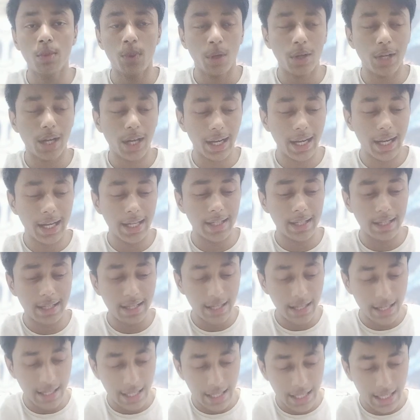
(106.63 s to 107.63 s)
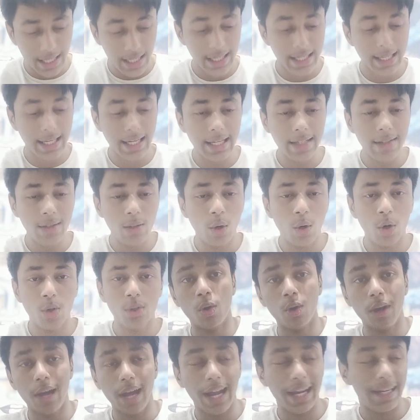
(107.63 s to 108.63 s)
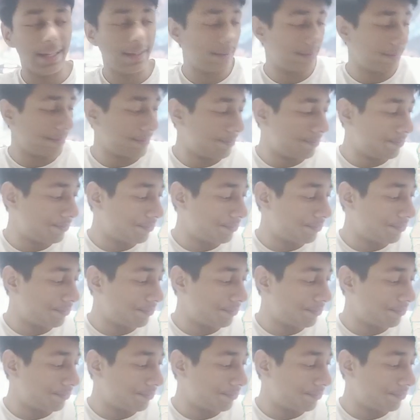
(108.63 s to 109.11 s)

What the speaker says: book again, read those, and